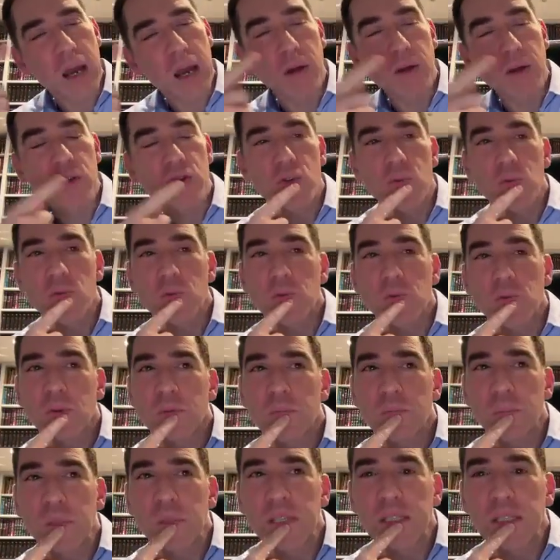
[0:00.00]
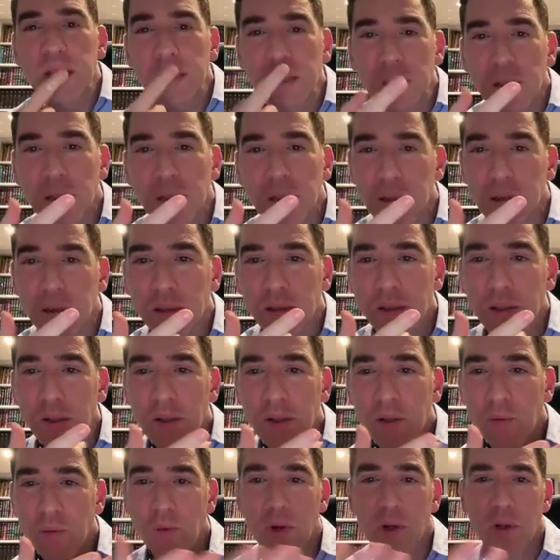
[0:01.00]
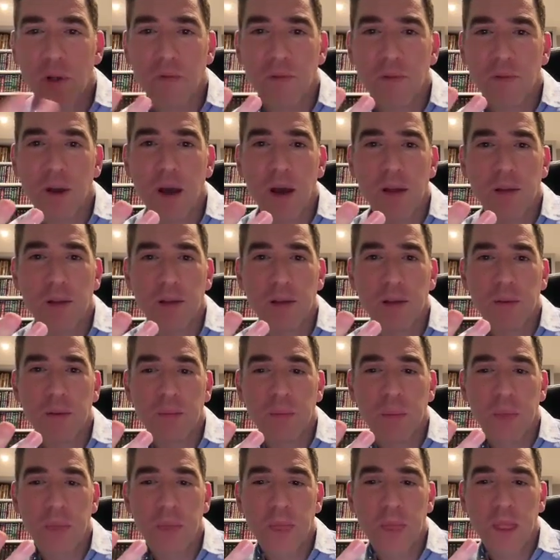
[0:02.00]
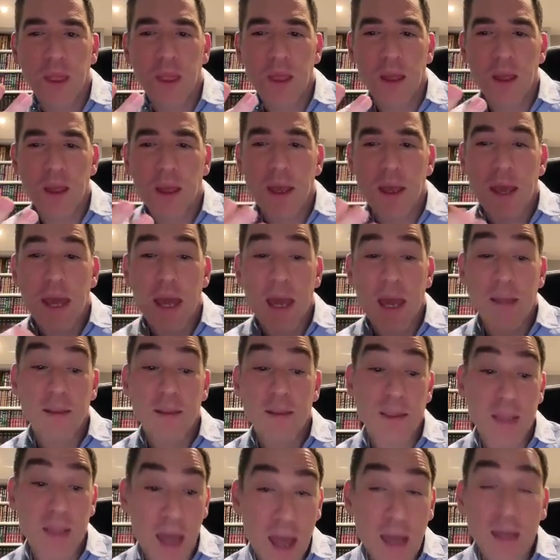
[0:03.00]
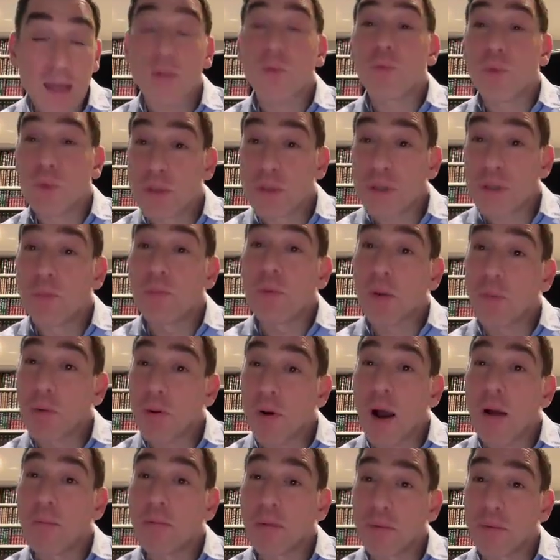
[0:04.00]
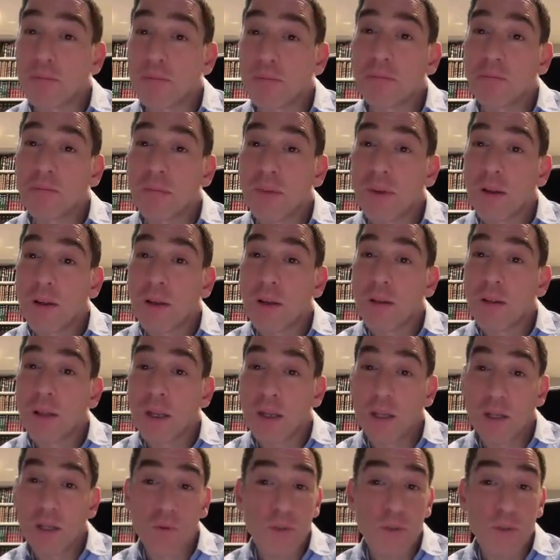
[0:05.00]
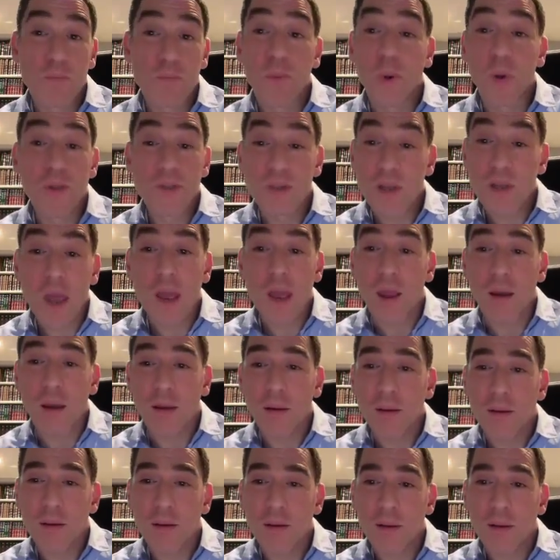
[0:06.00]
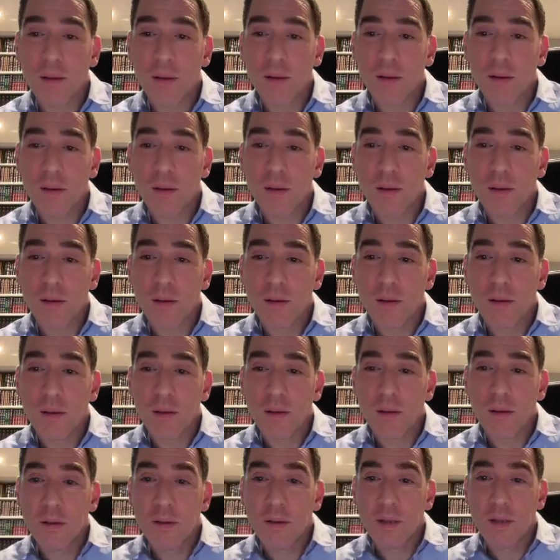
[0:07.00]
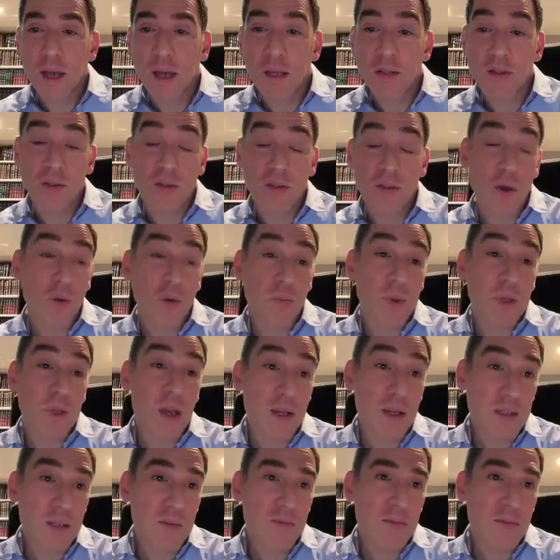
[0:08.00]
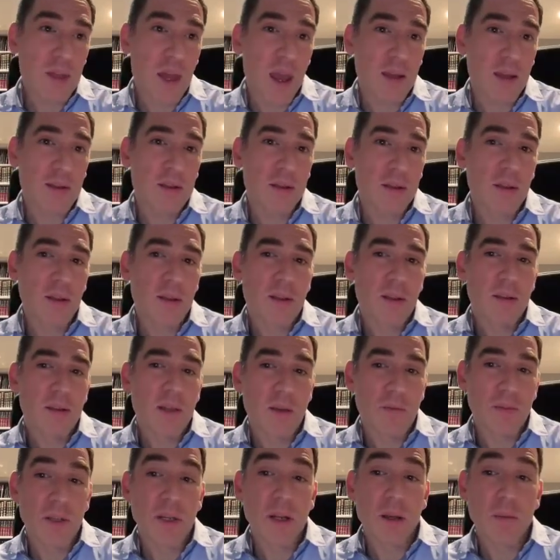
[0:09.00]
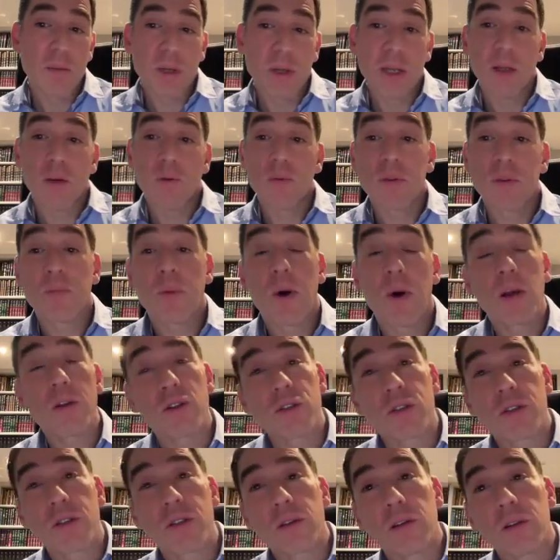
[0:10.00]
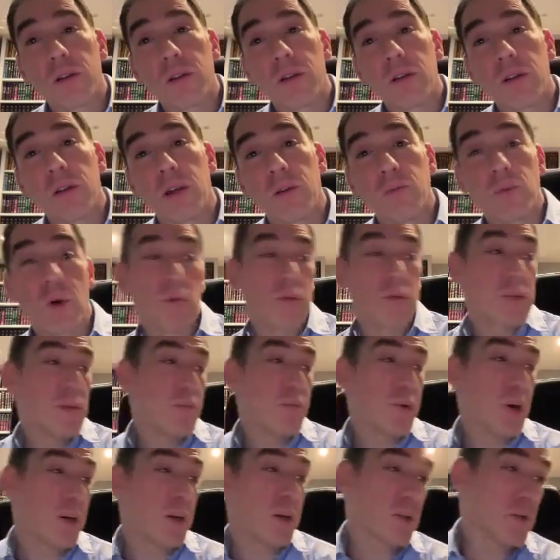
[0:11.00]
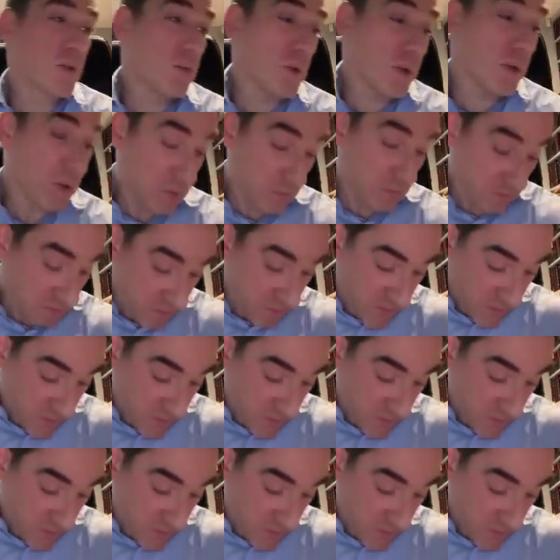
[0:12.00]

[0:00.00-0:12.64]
How could you belittle the word of God? And that was the big problem, that he was bozeh. And so because of that, David HaMelech was punished. And what was he punished with?